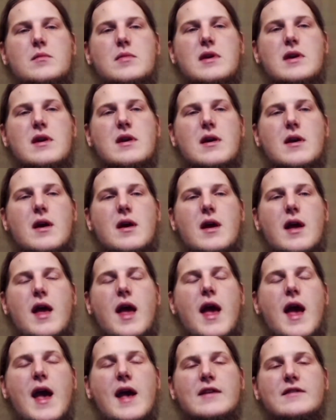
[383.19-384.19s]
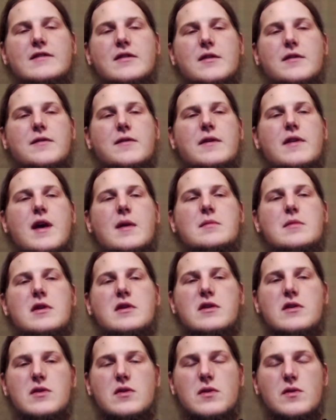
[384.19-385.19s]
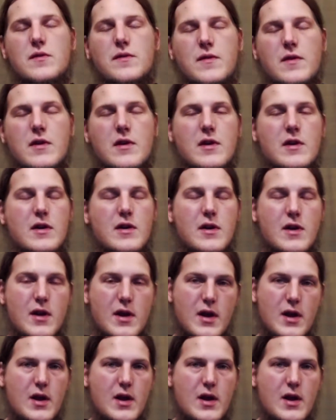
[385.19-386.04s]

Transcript: be a hassle for them to do for